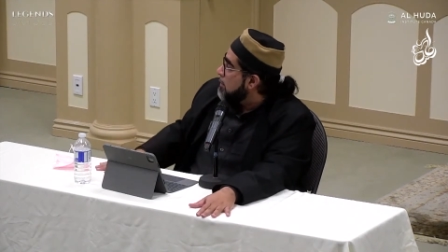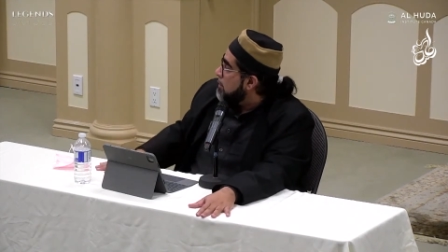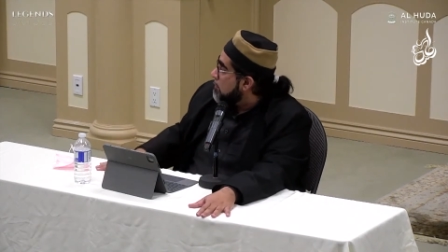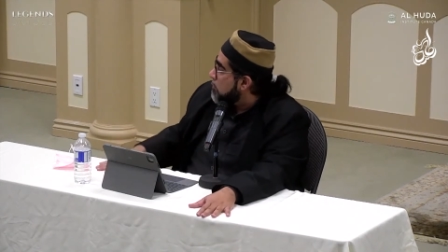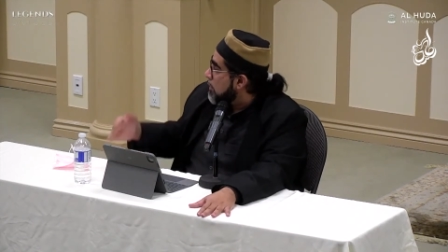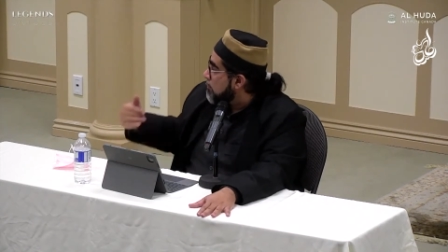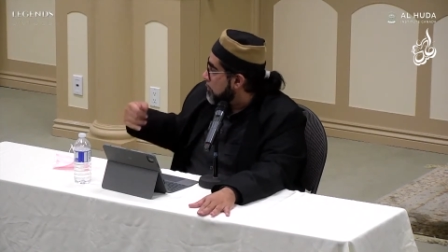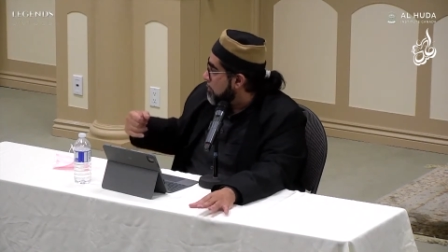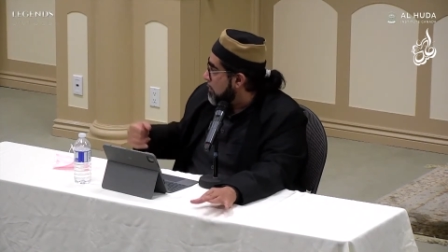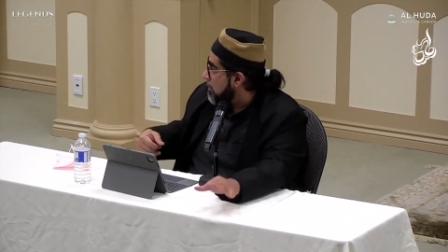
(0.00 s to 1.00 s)
if you're here for
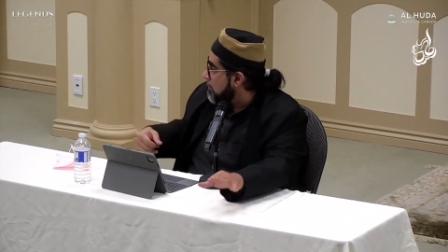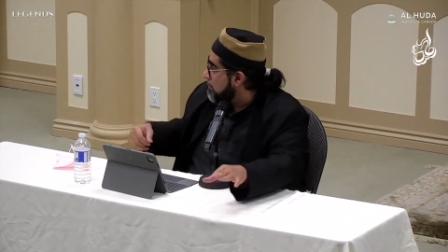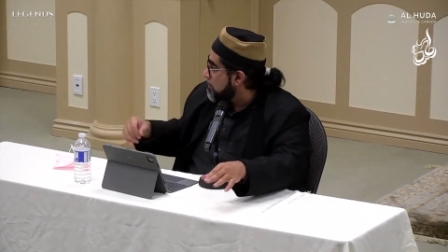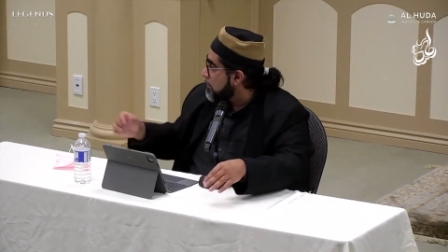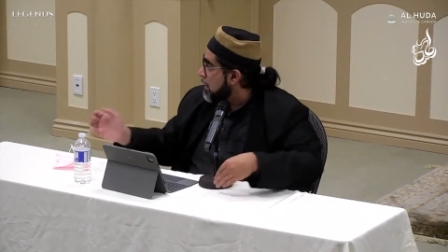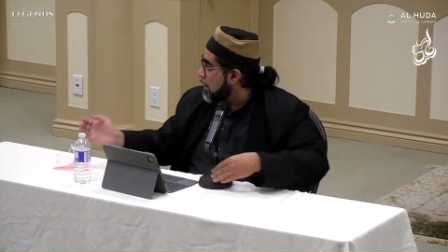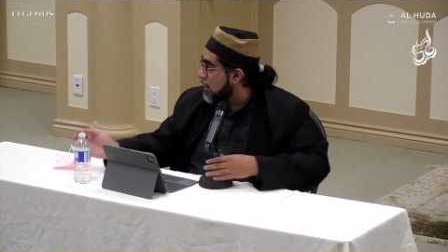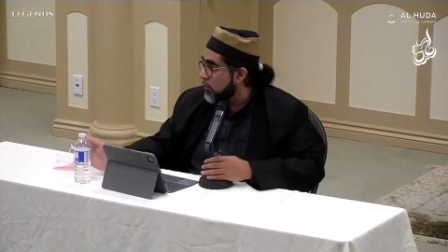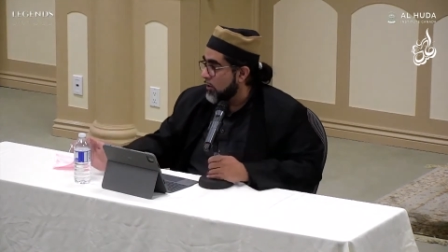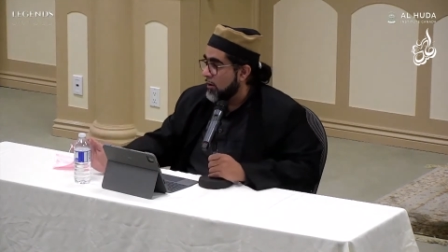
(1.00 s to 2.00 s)
the prayer
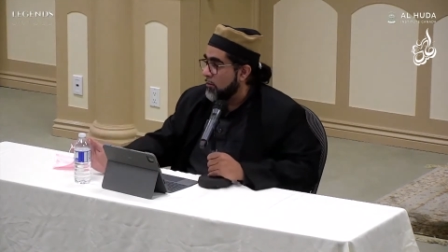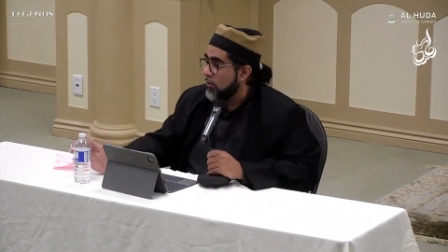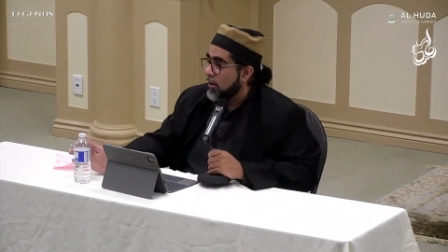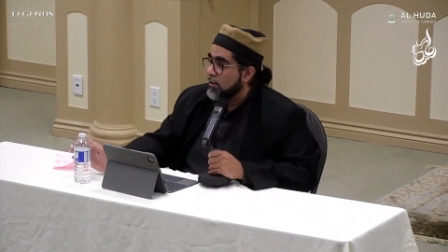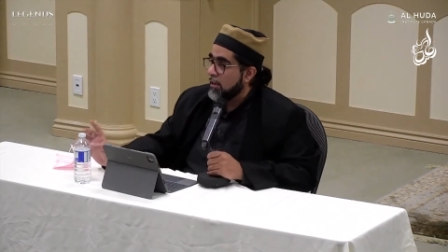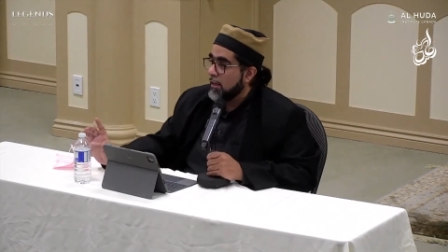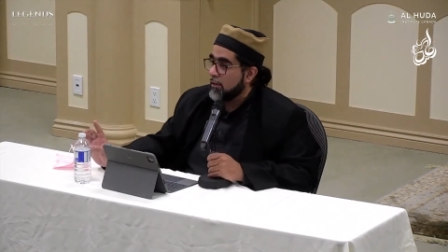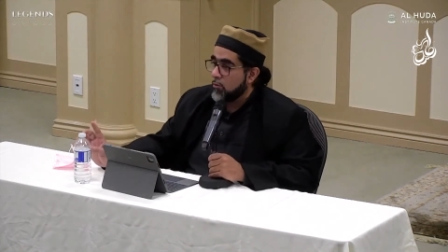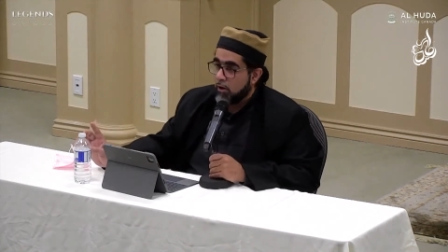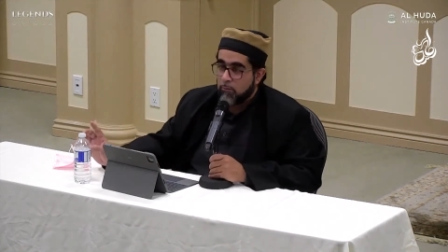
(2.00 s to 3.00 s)
uh, we're going to pray, delay
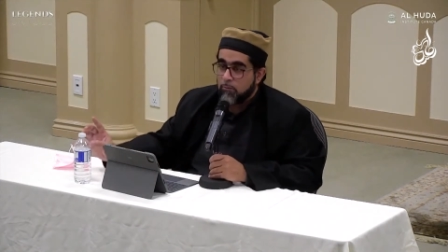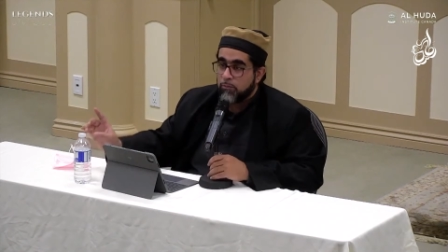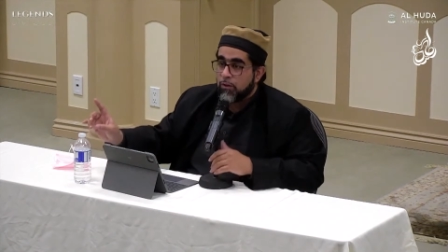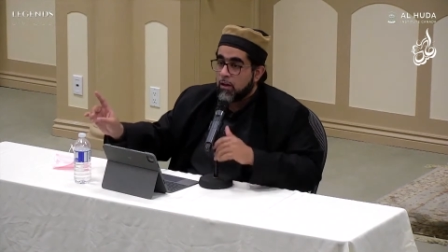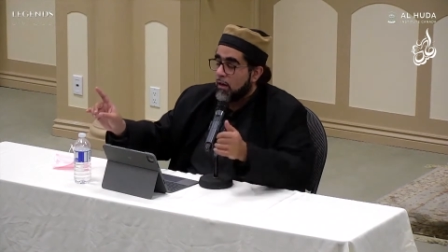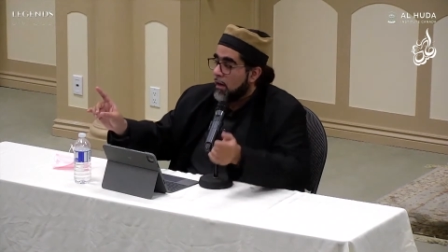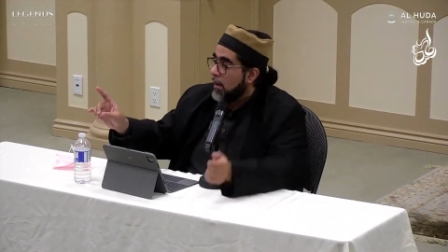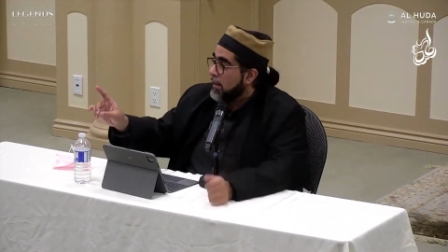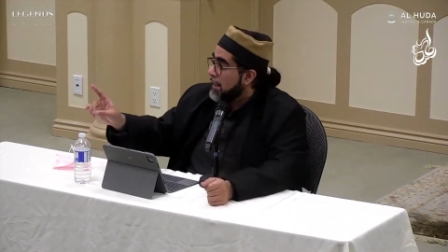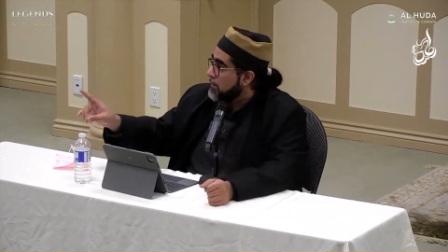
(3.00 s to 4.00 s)
the prayer.
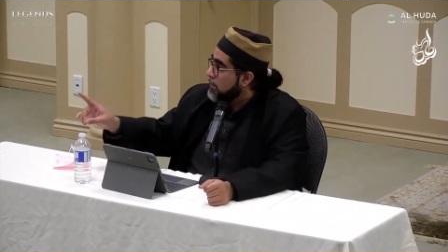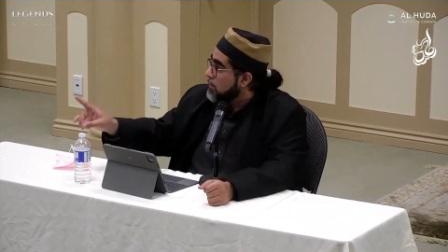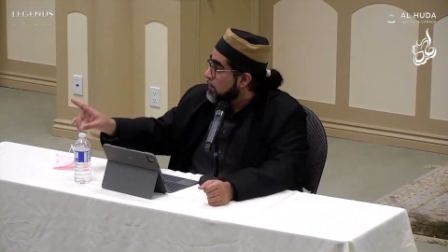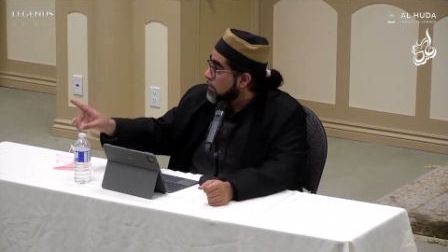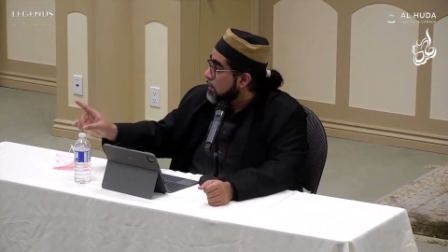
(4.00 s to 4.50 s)
Uh, yes.